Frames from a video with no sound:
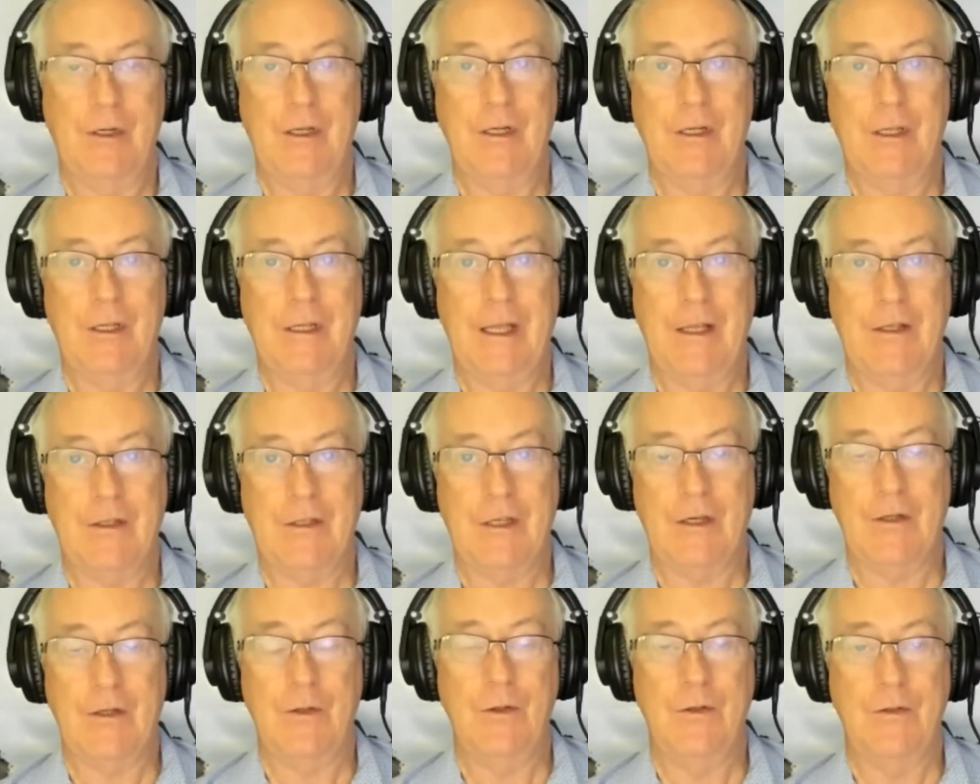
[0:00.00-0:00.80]
trend, and that's
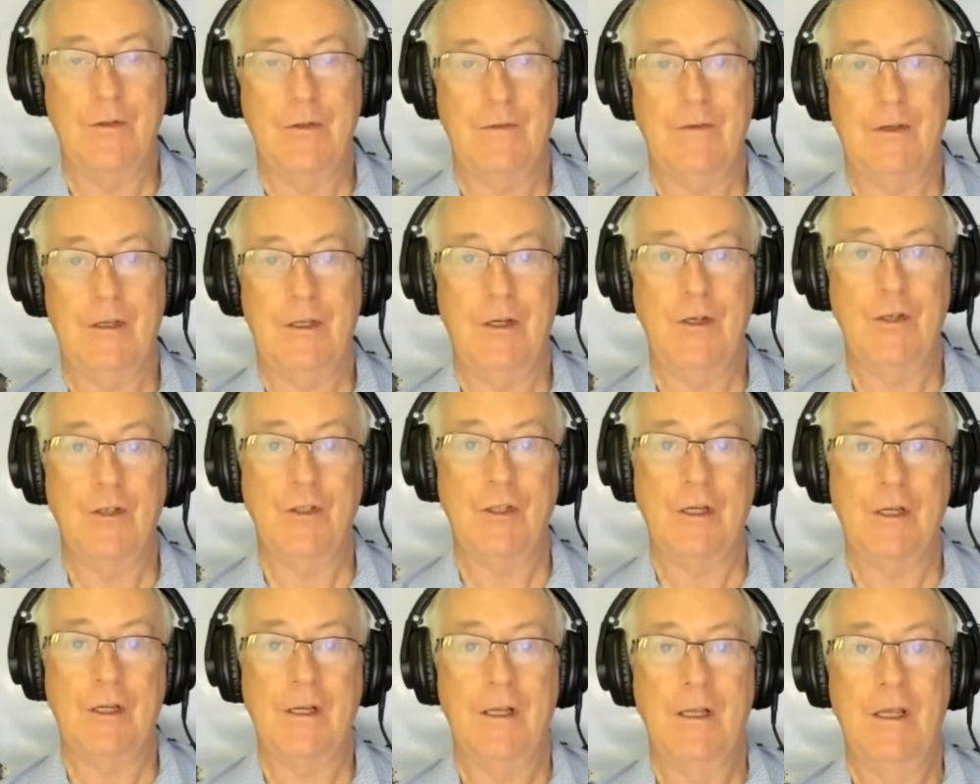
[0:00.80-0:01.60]
our use of
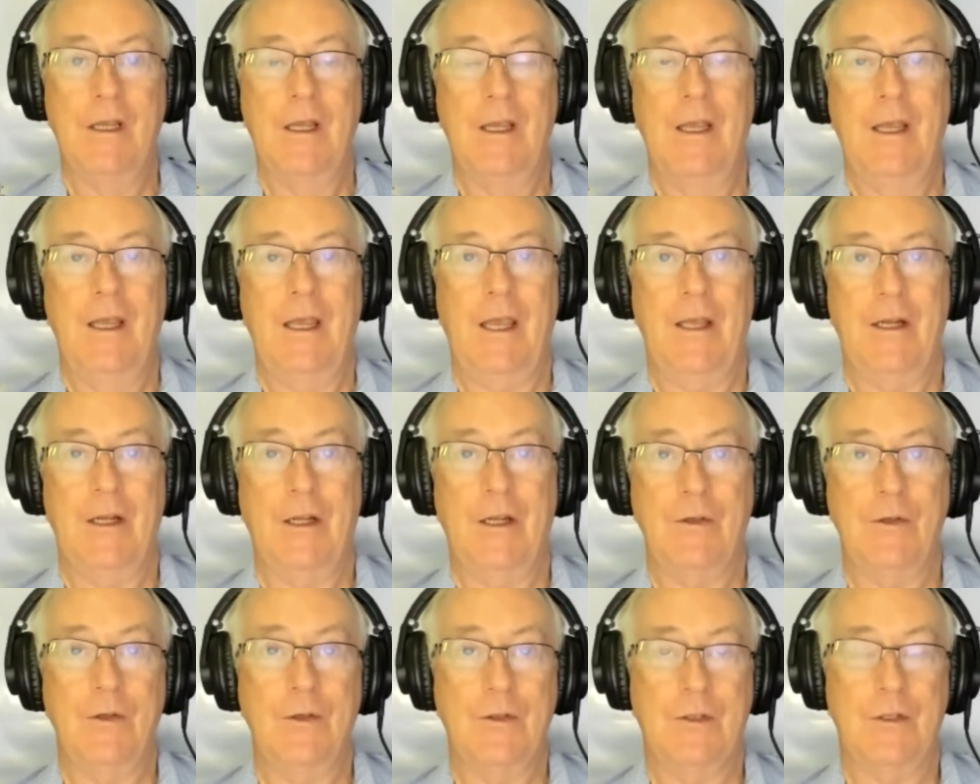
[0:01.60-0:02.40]
energy and
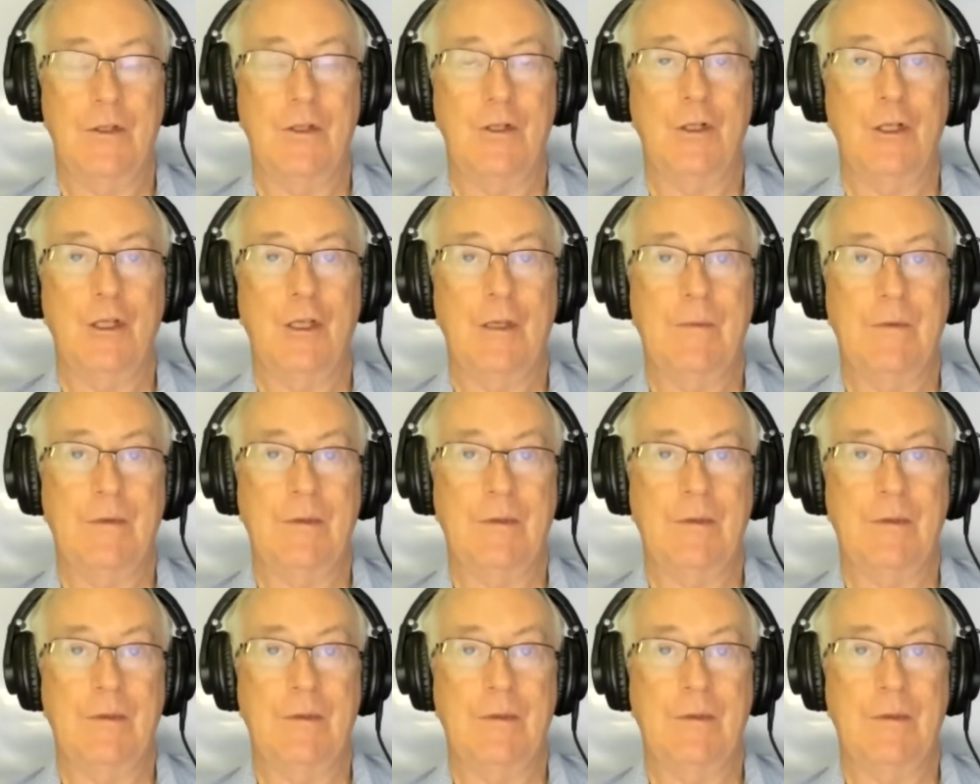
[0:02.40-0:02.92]
our use of the globe's